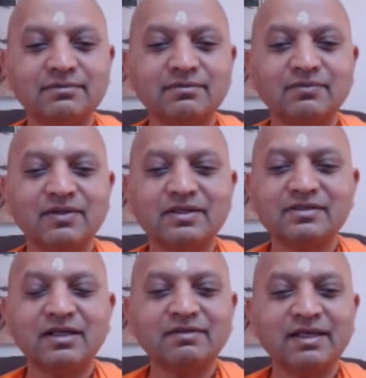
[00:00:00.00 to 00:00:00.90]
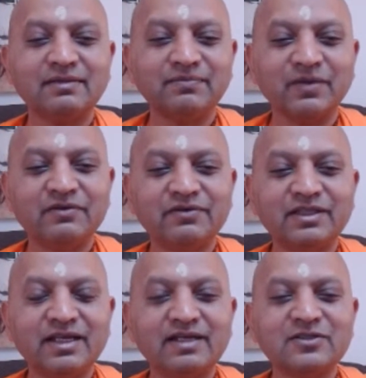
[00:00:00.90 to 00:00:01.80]
There's nothing, everything
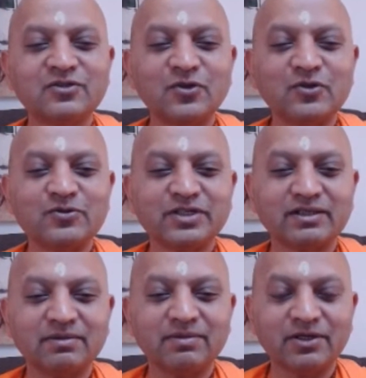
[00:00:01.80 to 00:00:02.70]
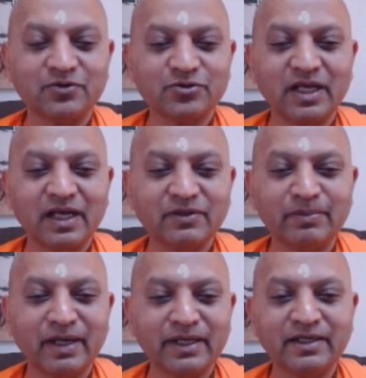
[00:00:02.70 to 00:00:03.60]
has a solution, but you should have the
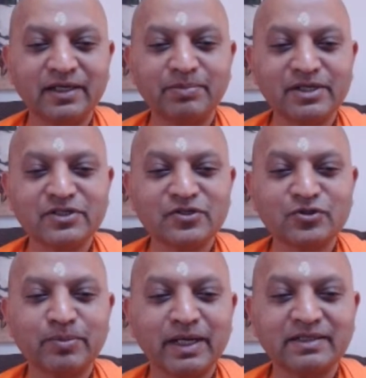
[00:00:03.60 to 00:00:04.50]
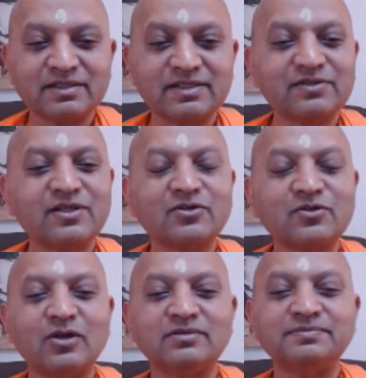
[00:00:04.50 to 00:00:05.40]
mind and patience to practice it. That's
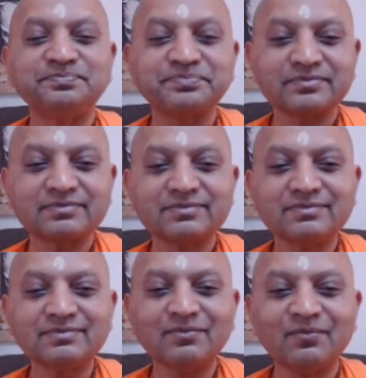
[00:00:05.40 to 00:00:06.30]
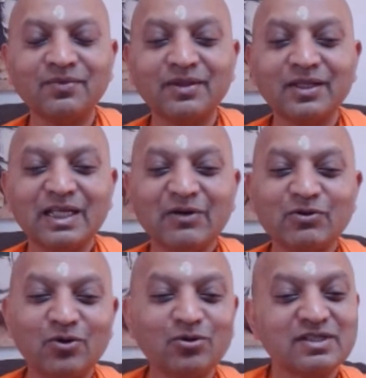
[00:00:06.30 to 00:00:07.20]
all. You have to go
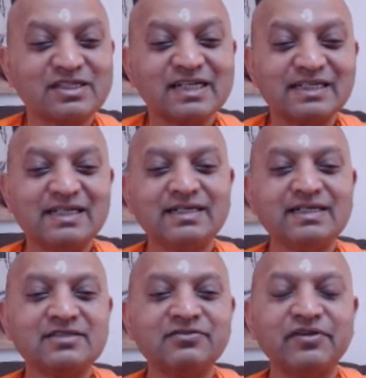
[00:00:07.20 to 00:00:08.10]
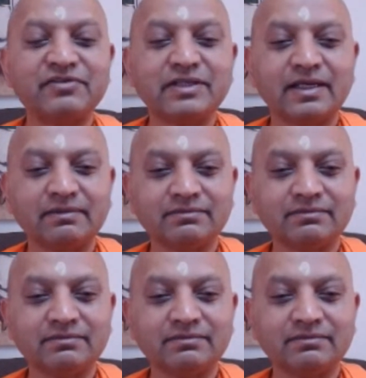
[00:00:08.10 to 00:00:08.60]
to the subtleties of everything.